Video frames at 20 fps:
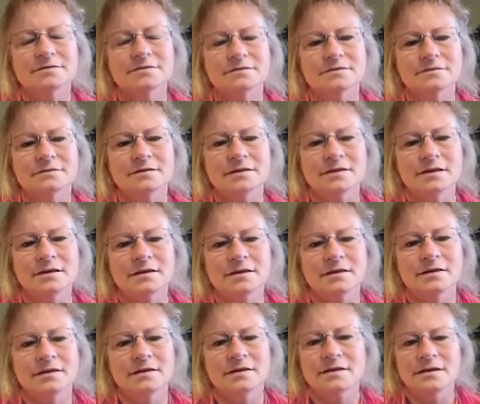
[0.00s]
So,
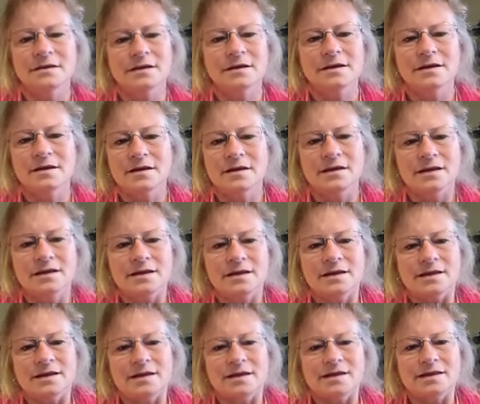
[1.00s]
yes.
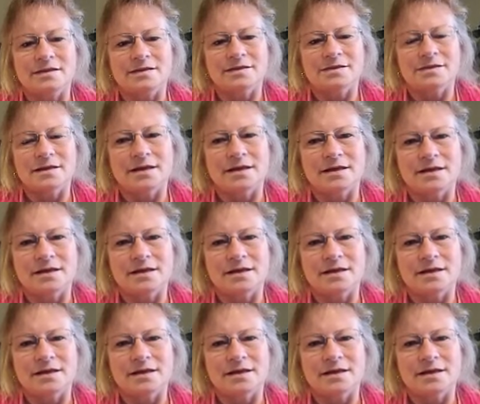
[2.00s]
It